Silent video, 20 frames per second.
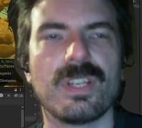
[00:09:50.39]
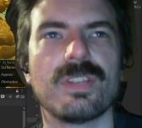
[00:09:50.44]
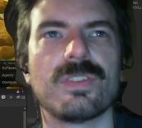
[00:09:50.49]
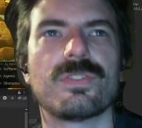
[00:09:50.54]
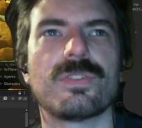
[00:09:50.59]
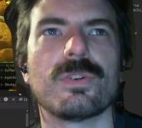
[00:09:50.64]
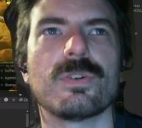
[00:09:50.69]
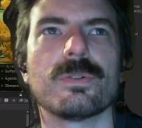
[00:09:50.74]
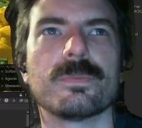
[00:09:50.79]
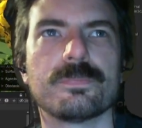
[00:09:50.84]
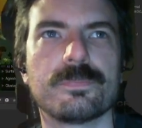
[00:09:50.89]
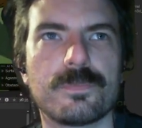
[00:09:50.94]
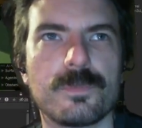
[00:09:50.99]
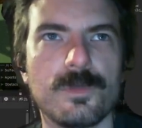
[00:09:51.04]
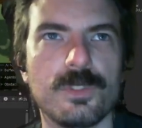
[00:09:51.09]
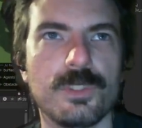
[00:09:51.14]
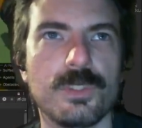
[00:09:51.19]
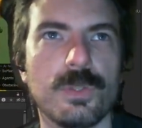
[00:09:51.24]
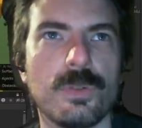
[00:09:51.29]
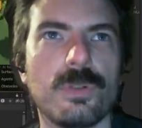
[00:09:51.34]
So
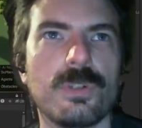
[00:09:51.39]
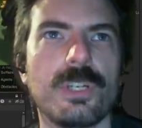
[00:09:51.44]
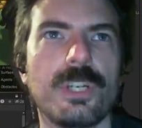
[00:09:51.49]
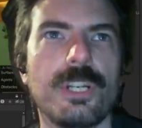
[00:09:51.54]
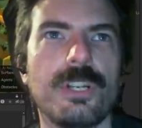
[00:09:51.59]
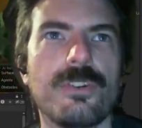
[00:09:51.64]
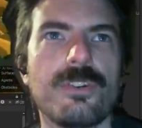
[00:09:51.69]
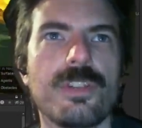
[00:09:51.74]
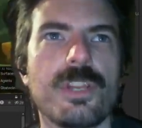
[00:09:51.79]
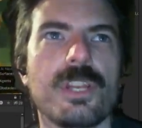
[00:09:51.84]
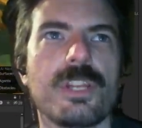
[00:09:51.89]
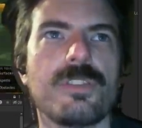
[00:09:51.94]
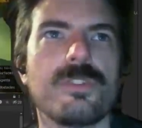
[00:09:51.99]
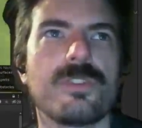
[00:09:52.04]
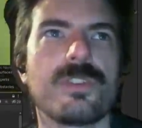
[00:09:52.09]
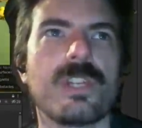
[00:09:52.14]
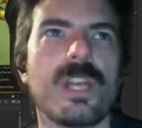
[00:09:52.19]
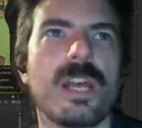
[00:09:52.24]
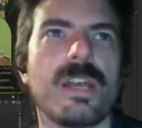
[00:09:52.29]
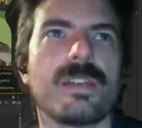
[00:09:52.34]
your area, you
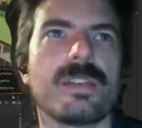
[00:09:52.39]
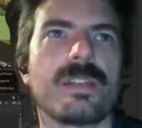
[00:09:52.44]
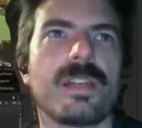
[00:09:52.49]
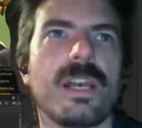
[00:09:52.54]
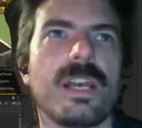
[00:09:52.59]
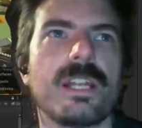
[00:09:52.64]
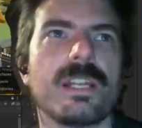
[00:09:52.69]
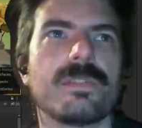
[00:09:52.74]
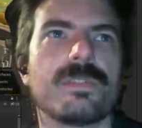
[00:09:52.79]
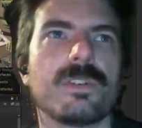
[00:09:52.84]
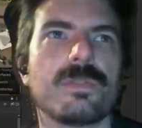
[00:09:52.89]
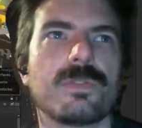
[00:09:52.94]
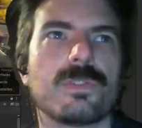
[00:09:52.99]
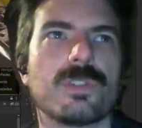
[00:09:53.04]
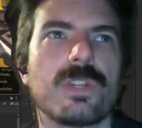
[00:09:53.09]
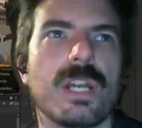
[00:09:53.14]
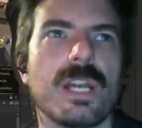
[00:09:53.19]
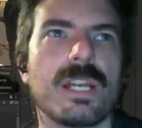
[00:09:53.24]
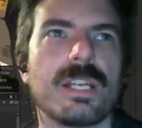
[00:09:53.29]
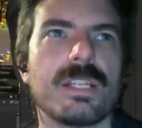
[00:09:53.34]
got kind of a
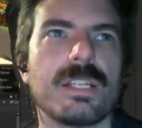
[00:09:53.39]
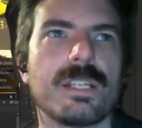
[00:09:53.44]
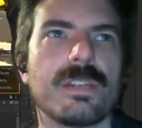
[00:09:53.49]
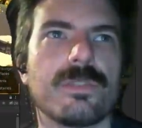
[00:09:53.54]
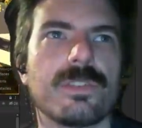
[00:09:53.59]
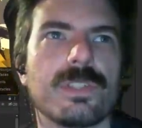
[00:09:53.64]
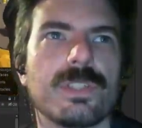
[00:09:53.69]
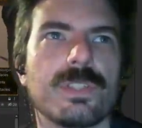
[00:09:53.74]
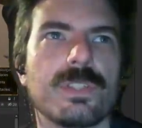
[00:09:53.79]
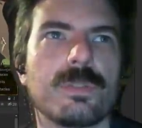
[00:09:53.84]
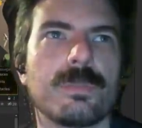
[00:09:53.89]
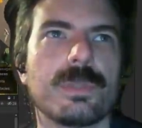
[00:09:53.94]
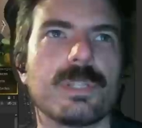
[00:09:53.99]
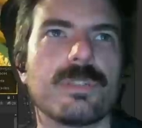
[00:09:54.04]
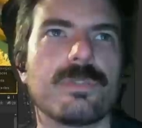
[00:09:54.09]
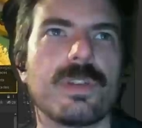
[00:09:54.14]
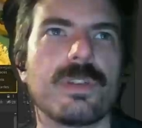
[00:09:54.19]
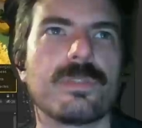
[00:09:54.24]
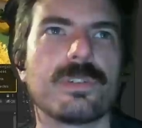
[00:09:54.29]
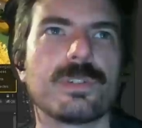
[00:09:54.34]
variety of a little bit
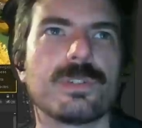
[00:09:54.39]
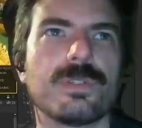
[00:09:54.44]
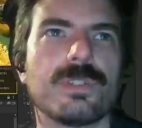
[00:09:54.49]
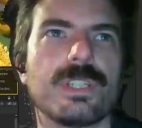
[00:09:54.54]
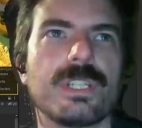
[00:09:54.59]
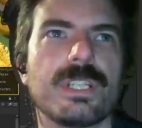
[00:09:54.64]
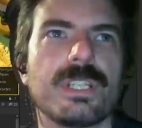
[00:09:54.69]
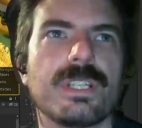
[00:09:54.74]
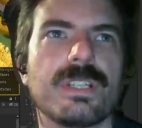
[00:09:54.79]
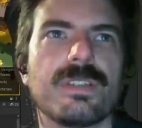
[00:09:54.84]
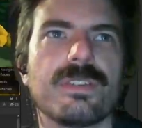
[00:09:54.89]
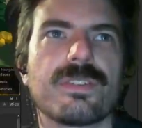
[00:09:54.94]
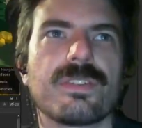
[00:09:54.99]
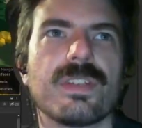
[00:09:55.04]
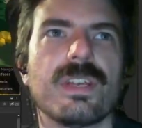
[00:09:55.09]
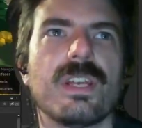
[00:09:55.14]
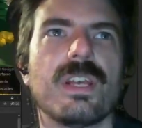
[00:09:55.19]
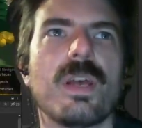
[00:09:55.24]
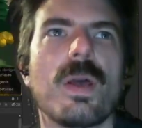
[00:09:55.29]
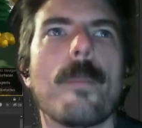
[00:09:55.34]
of evergreens,
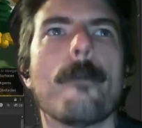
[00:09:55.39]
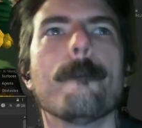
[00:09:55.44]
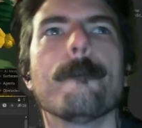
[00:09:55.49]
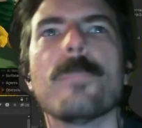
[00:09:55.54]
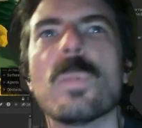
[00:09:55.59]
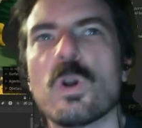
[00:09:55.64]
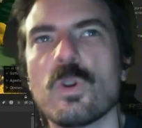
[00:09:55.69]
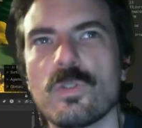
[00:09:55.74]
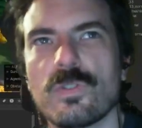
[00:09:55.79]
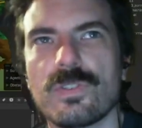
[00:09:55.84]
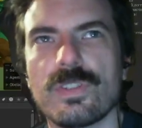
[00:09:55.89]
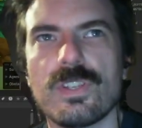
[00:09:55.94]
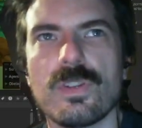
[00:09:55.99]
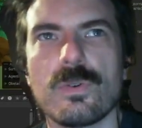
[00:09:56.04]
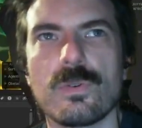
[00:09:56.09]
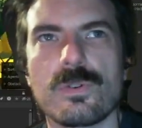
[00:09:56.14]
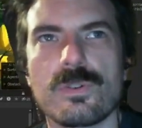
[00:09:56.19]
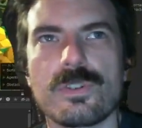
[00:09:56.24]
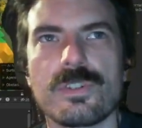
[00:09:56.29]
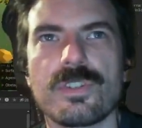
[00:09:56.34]
mostly
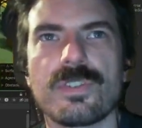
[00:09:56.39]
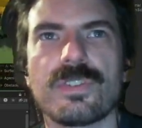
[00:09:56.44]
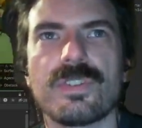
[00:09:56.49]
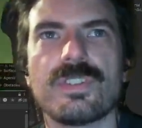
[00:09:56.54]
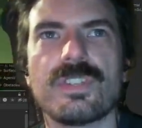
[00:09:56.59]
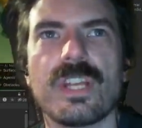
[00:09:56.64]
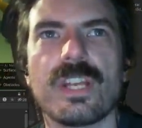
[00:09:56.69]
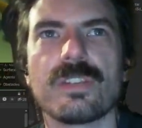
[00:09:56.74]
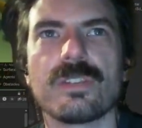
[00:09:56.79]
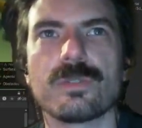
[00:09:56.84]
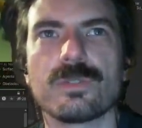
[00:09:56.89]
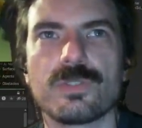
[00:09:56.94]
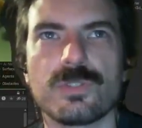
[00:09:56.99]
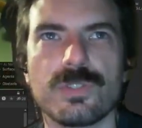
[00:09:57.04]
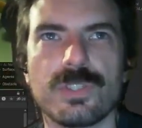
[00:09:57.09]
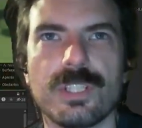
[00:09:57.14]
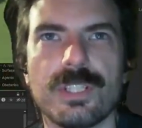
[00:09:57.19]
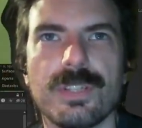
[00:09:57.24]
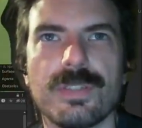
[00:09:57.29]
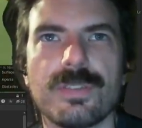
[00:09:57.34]
oranges and yellow
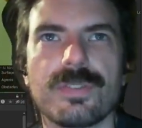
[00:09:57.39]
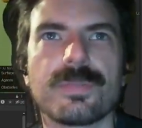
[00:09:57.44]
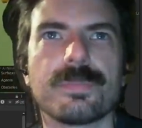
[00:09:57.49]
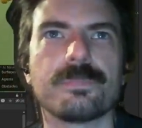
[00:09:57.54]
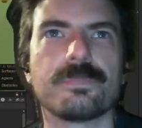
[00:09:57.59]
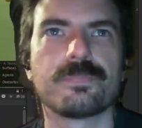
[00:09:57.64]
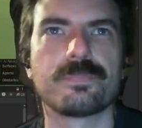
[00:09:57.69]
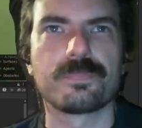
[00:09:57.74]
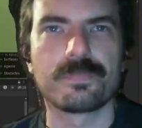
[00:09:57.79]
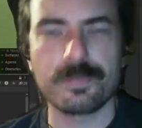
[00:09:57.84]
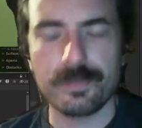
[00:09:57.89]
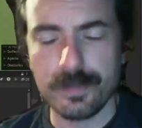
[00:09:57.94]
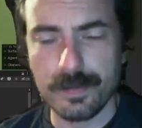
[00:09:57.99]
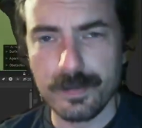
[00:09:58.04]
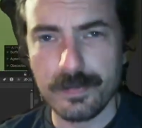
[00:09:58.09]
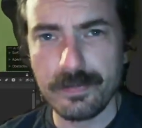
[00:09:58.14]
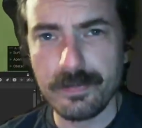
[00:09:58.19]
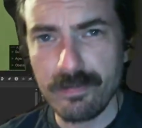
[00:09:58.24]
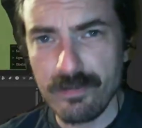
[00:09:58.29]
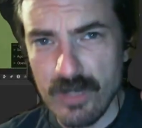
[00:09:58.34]
trees,
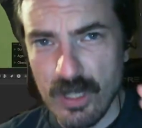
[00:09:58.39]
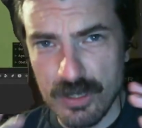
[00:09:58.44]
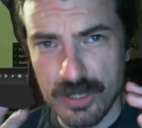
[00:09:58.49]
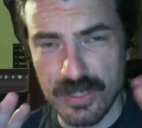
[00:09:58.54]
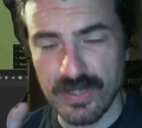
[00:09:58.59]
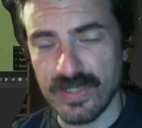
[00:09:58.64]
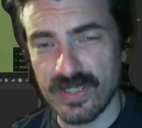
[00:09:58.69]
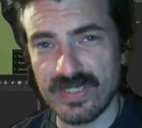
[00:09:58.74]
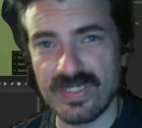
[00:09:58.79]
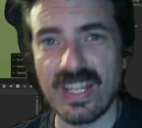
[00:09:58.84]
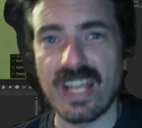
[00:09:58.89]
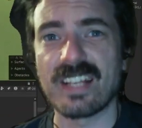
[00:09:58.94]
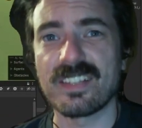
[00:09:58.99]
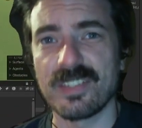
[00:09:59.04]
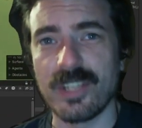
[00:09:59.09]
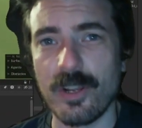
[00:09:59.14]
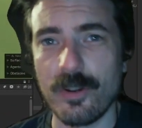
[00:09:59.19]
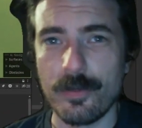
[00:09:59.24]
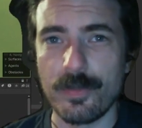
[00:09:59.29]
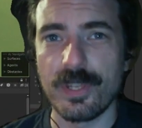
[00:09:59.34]
which is exactly
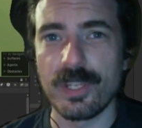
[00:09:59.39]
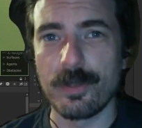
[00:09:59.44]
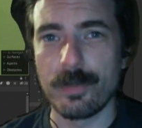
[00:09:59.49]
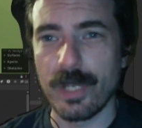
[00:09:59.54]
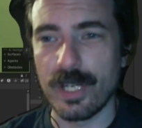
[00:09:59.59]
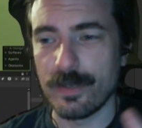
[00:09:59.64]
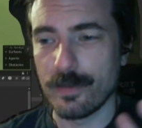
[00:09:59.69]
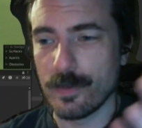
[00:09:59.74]
how I'm thinking about